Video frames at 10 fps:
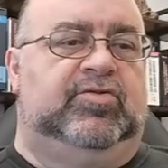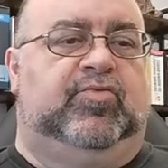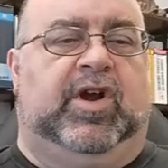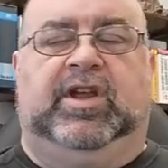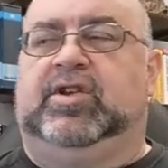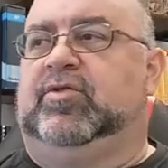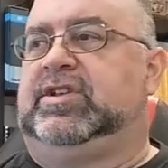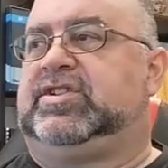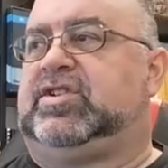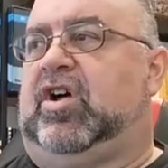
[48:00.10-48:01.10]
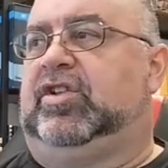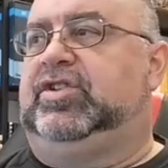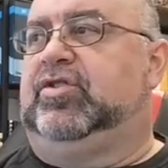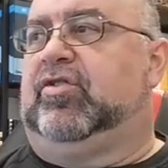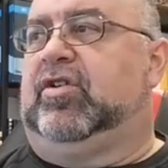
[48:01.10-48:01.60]
software,
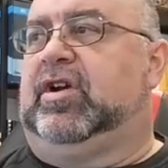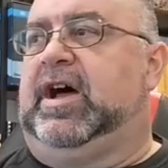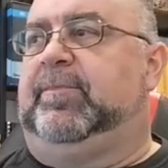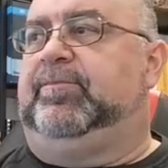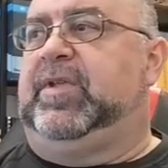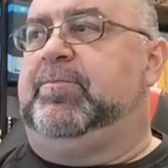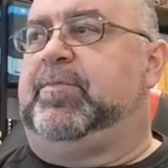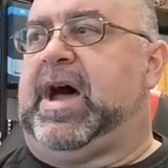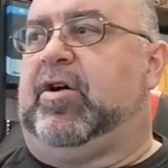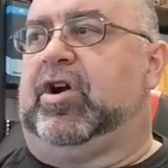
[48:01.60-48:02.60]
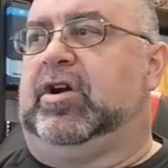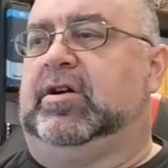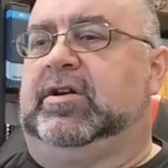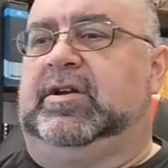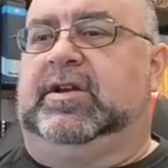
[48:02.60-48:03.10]
and you'll
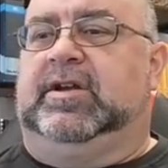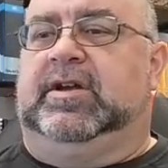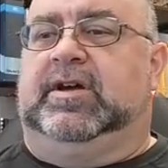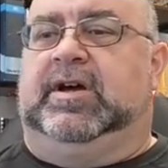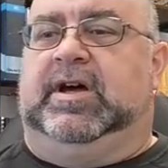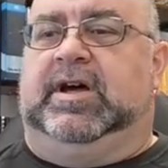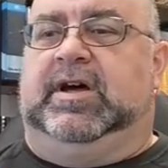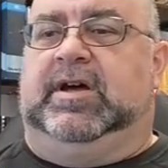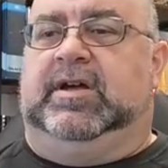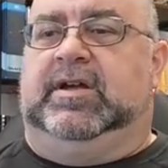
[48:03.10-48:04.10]
be able to look up